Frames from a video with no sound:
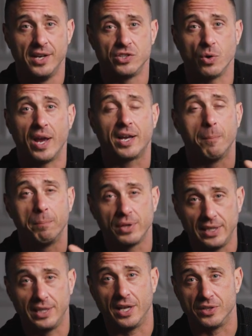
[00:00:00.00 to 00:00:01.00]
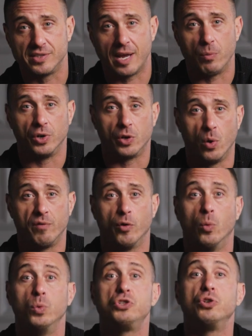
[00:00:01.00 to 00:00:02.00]
So I completely understand where you're going
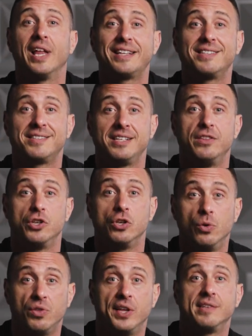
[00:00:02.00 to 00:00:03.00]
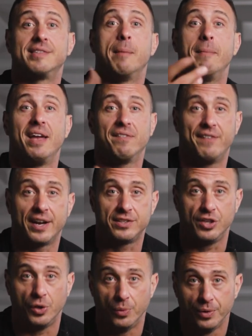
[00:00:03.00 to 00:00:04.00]
for. Would you like to see the new things that may
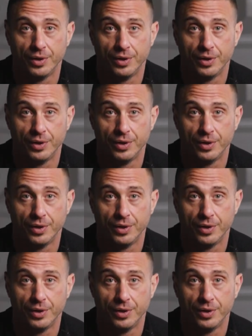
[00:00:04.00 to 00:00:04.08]
affect you?